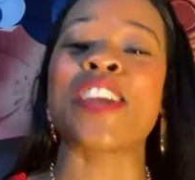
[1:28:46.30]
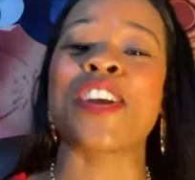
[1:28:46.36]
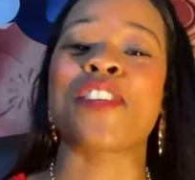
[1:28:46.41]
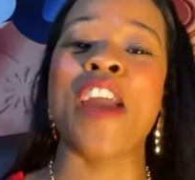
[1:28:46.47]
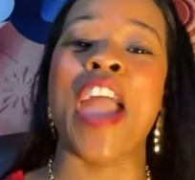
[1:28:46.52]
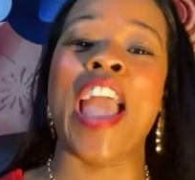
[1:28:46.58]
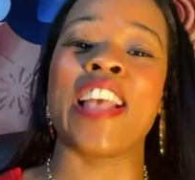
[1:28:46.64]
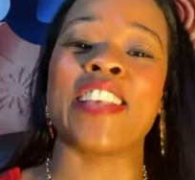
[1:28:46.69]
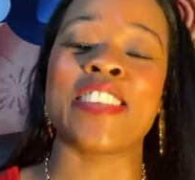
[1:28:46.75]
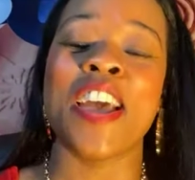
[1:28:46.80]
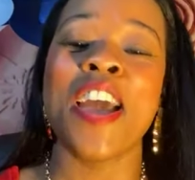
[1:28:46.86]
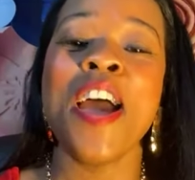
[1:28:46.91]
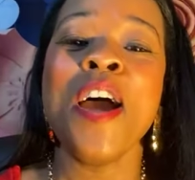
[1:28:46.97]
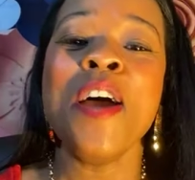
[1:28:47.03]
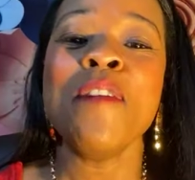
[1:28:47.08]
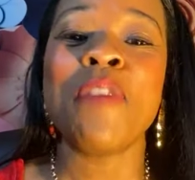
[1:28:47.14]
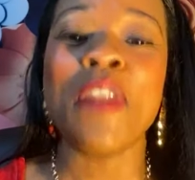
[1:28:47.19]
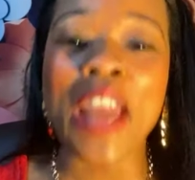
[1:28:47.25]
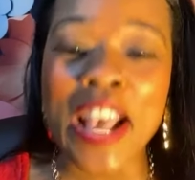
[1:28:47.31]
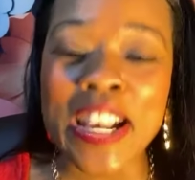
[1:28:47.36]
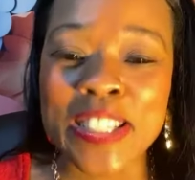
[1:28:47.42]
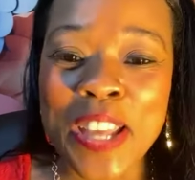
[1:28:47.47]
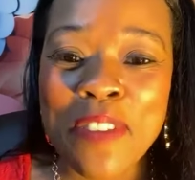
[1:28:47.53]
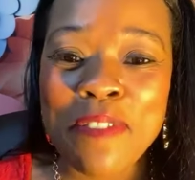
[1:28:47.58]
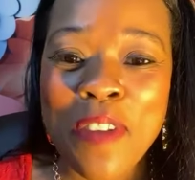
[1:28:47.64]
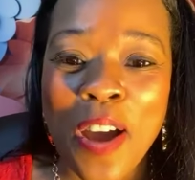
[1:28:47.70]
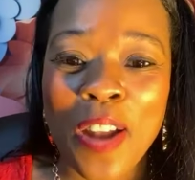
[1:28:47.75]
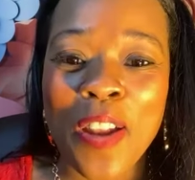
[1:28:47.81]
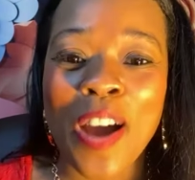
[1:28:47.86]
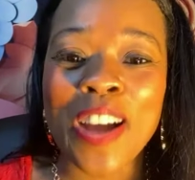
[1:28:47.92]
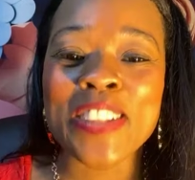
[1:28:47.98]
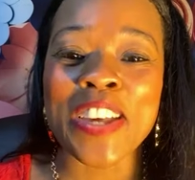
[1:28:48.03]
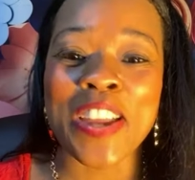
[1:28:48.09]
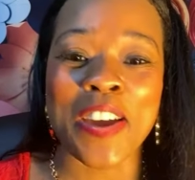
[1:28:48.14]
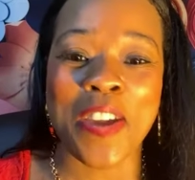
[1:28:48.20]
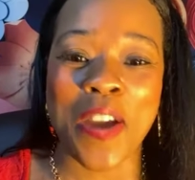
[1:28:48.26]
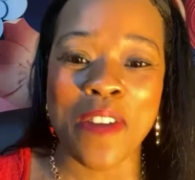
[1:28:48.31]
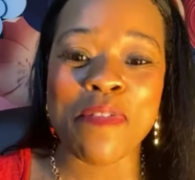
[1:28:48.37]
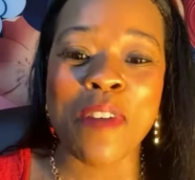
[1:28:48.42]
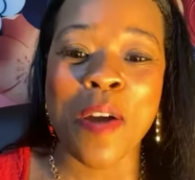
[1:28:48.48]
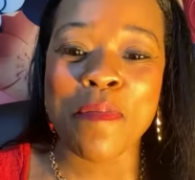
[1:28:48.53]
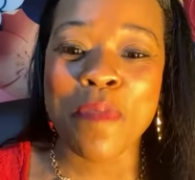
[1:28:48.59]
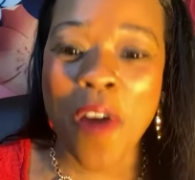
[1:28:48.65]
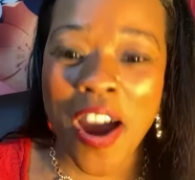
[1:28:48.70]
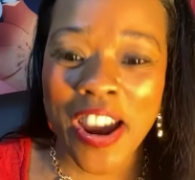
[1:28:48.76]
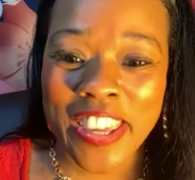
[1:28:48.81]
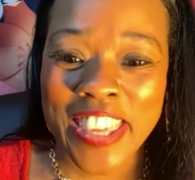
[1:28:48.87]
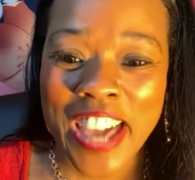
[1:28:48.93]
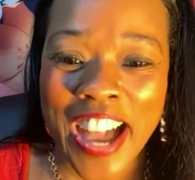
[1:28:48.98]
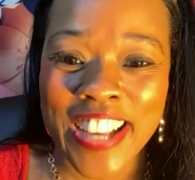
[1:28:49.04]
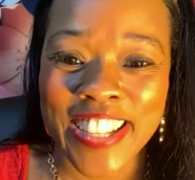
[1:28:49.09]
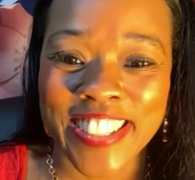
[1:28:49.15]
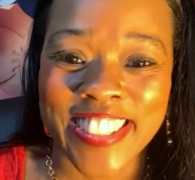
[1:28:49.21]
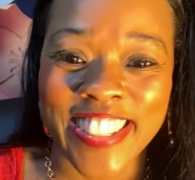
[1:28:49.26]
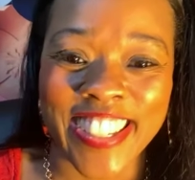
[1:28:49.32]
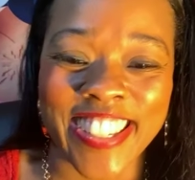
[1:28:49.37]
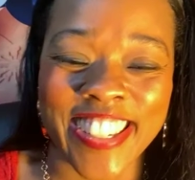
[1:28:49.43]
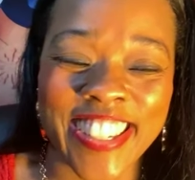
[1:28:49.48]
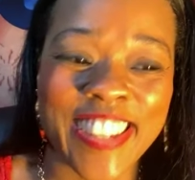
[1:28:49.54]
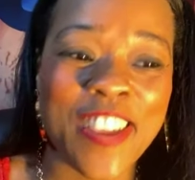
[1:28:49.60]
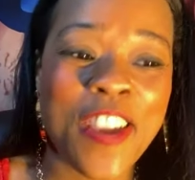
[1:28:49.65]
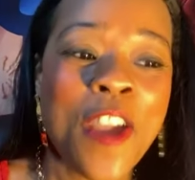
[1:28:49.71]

That's the grace. Please leave me alone till I get my broadcasting.